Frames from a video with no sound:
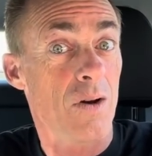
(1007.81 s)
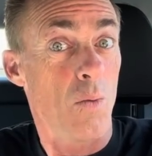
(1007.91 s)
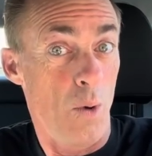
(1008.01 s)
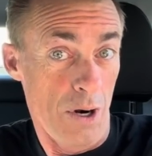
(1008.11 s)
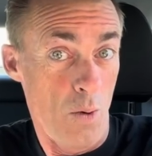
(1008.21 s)

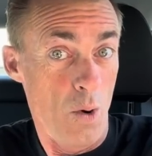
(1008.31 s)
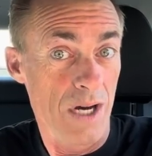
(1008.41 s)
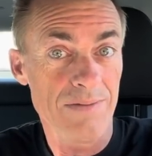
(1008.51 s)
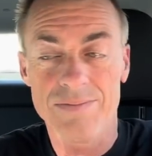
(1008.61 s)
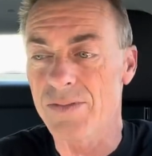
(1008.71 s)

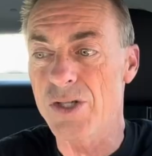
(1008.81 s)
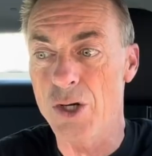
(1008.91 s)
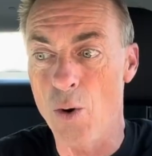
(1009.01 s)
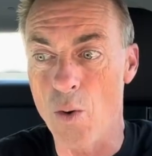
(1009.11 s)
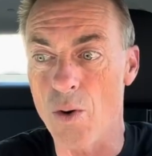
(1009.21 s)
101
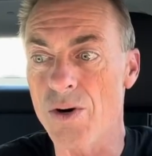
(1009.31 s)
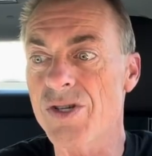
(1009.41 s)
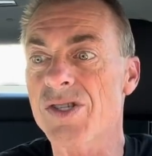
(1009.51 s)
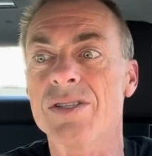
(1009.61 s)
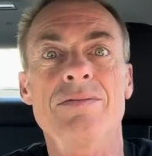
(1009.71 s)

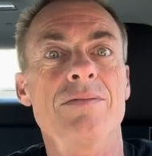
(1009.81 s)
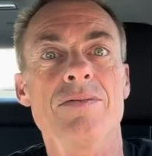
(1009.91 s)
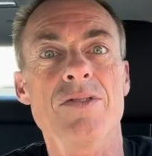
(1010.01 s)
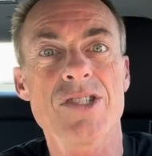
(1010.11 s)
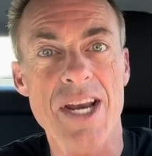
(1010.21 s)
towards
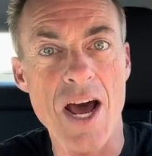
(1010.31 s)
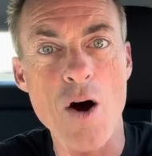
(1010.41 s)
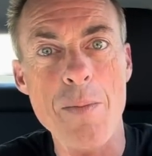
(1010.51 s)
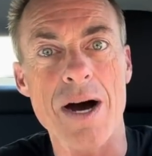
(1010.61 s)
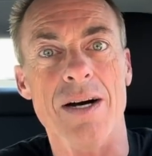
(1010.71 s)

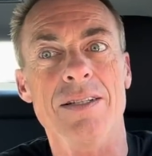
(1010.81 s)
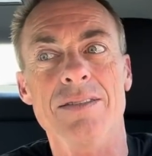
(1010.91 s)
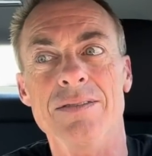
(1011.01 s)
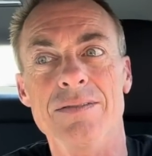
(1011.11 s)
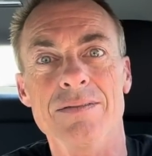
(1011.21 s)
Sonoma.
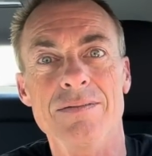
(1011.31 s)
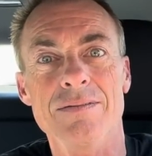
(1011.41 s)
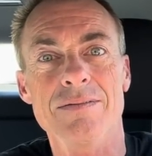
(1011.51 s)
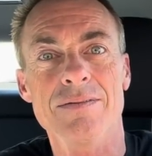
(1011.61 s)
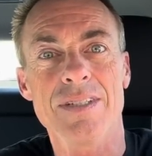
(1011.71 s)

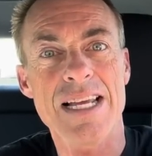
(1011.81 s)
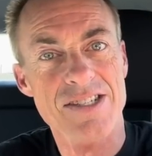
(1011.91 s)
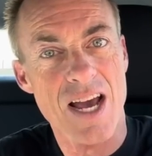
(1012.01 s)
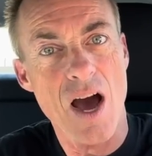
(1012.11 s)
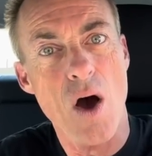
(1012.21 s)
Let's
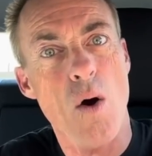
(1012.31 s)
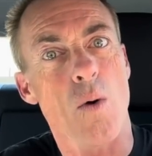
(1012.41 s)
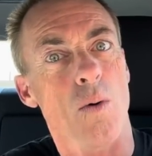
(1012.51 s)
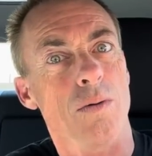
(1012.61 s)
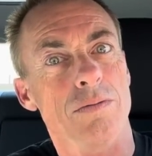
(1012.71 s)
go.